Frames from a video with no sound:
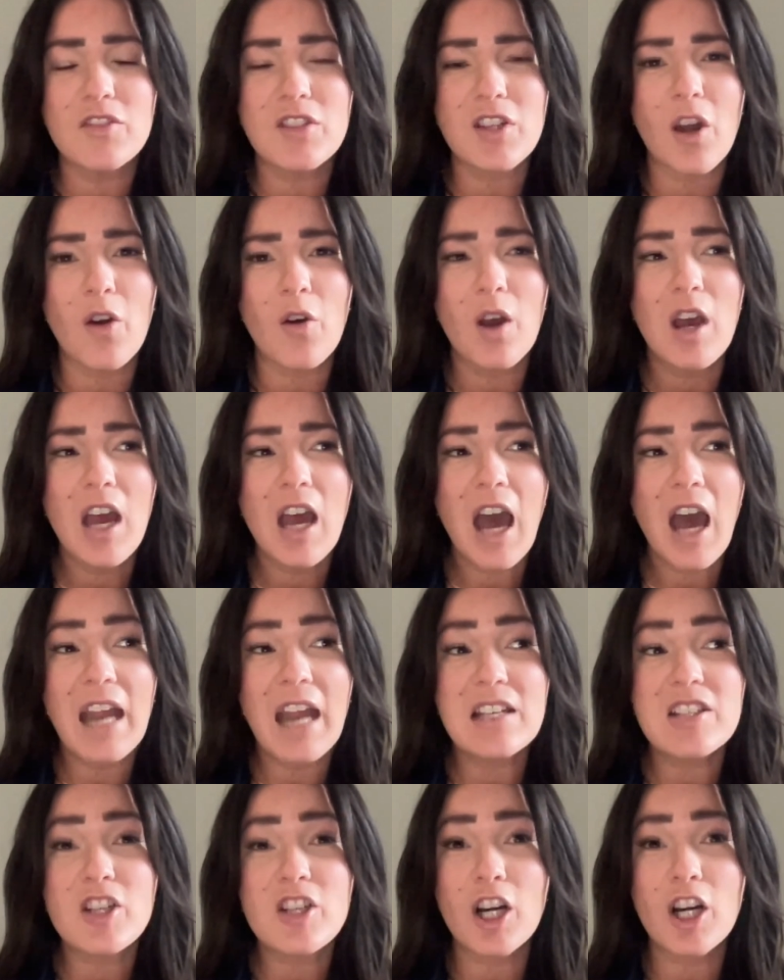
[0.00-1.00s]
So
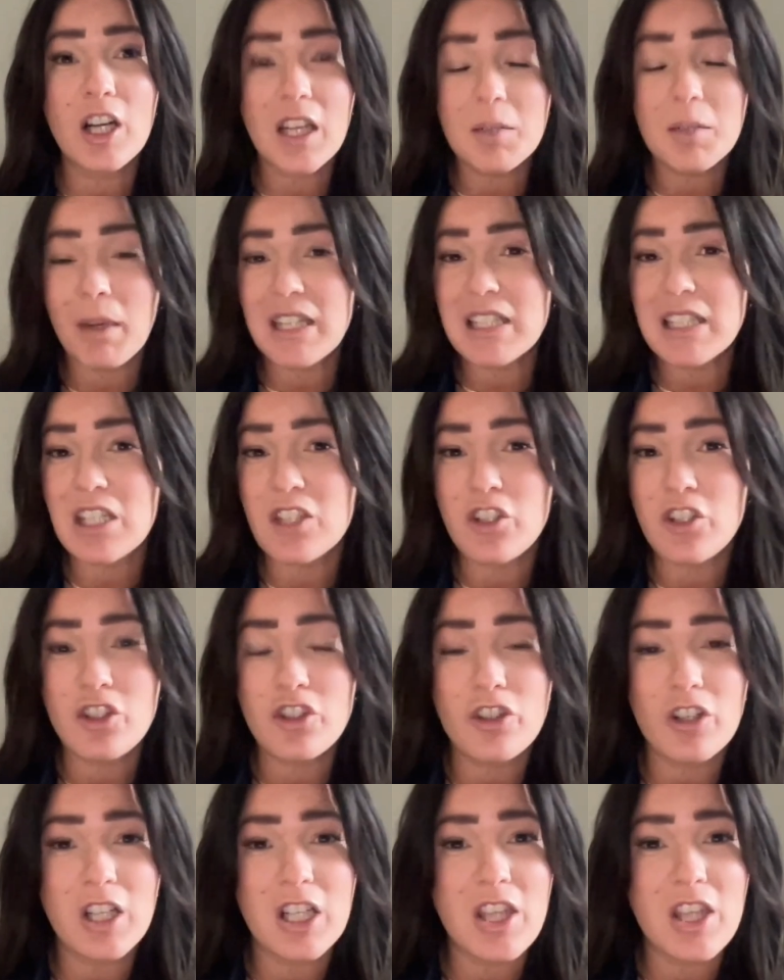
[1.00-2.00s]
I started my teaching
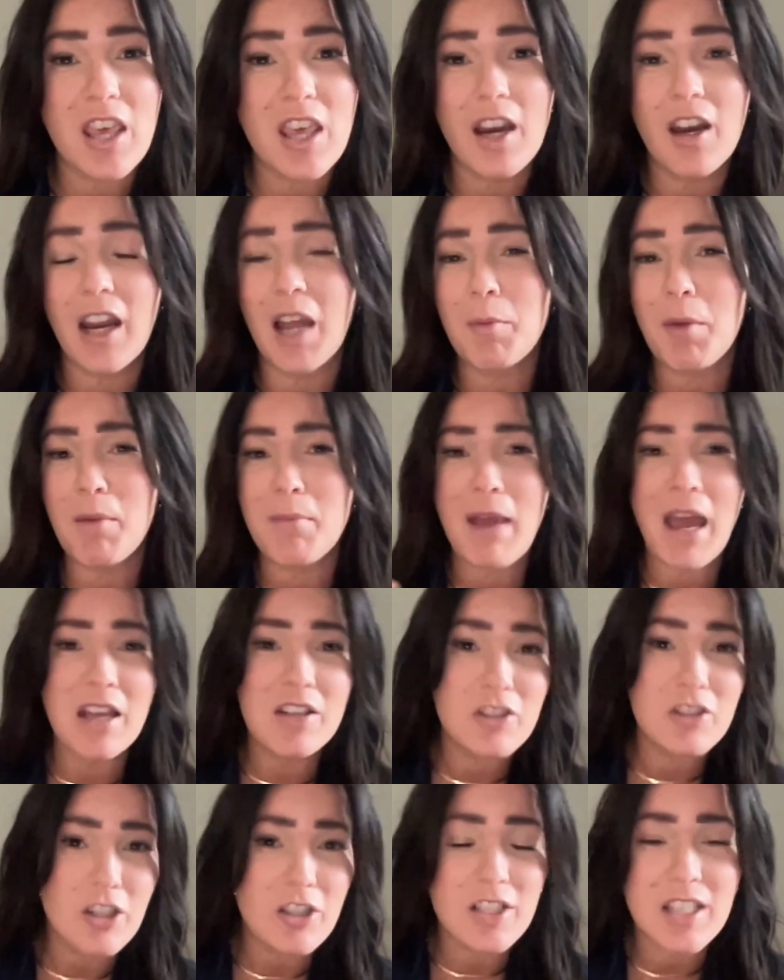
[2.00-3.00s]
journey there. I got my
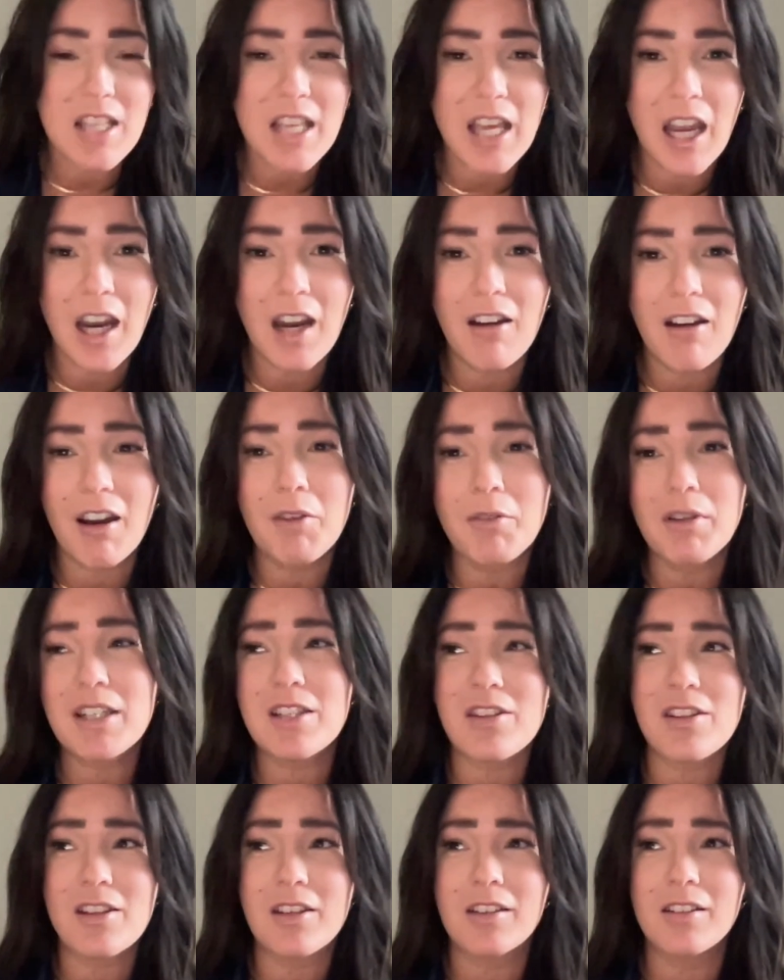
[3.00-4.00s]
master's there. I went
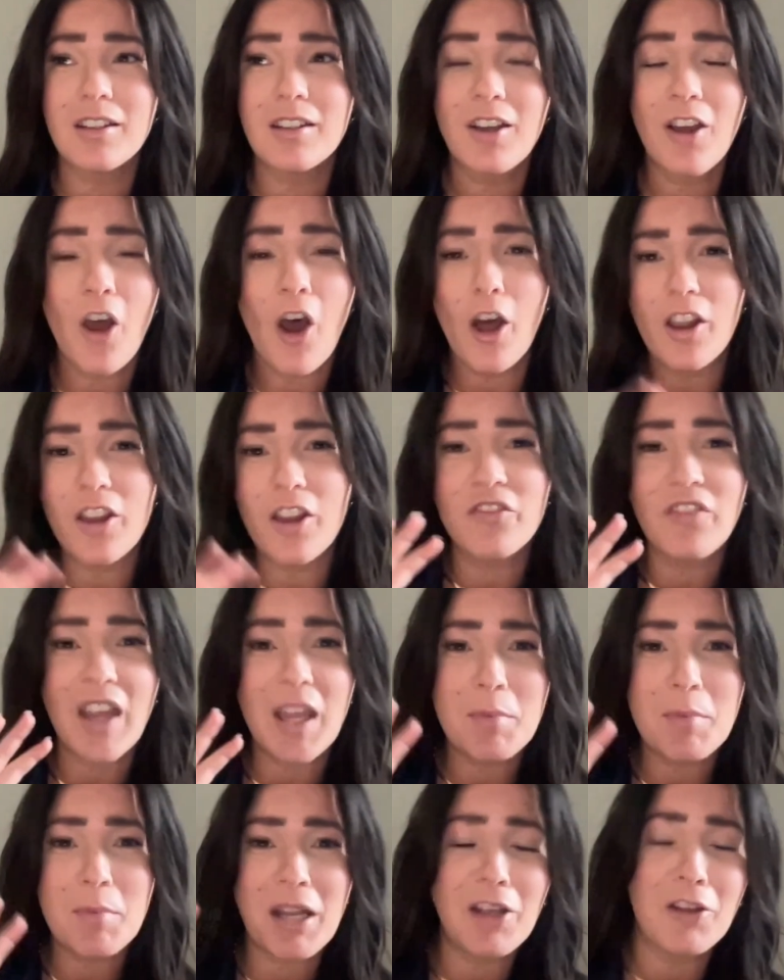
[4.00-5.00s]
into the Hall of
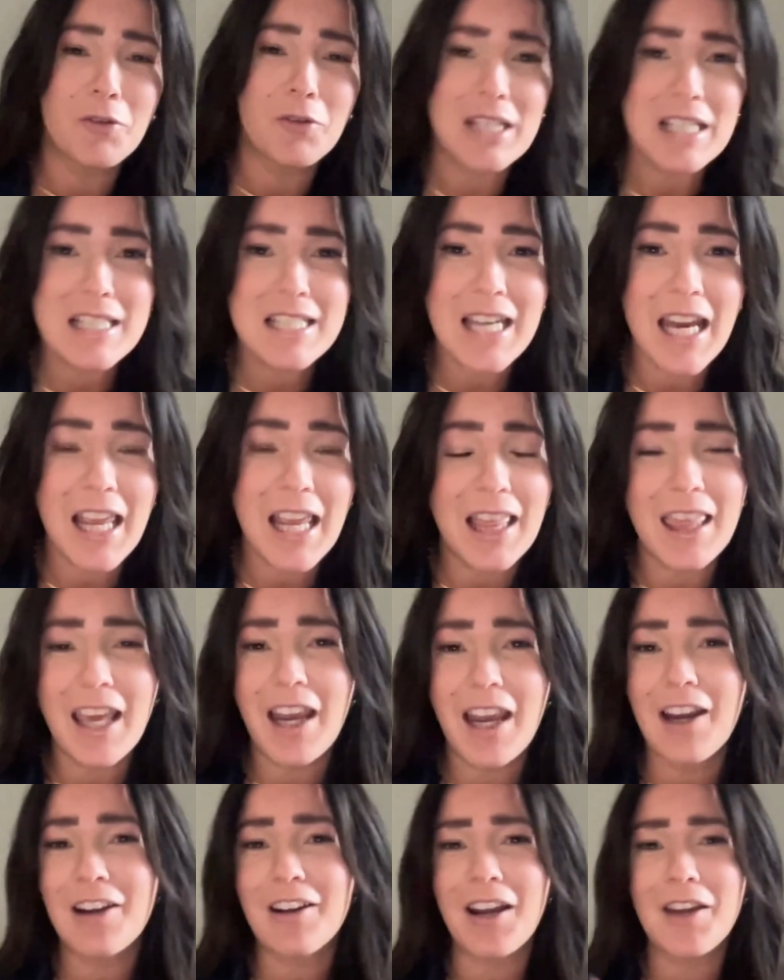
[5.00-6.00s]
Fame at Illinois State
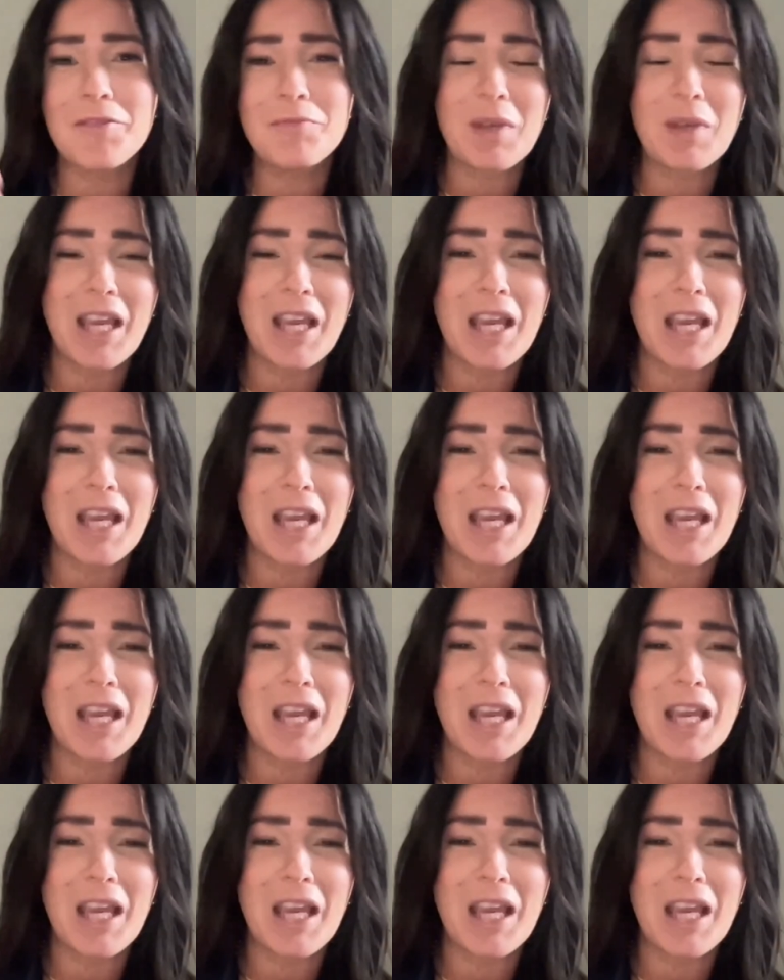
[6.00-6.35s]
there. I